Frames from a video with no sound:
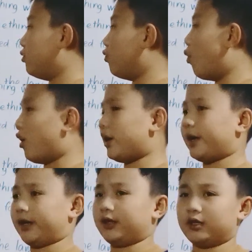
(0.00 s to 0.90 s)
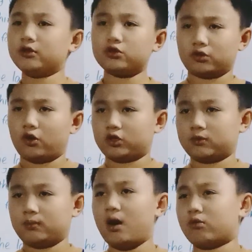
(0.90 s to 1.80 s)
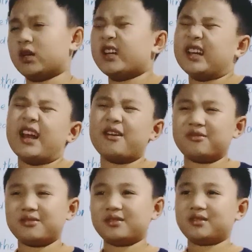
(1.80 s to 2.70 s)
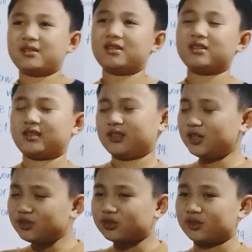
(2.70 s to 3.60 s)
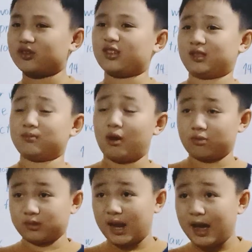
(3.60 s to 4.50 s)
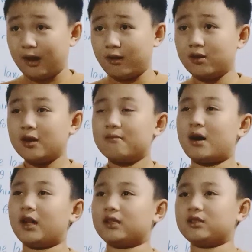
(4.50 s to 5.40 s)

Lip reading: Warning, you should not smoke. Now, you should not smoke now, but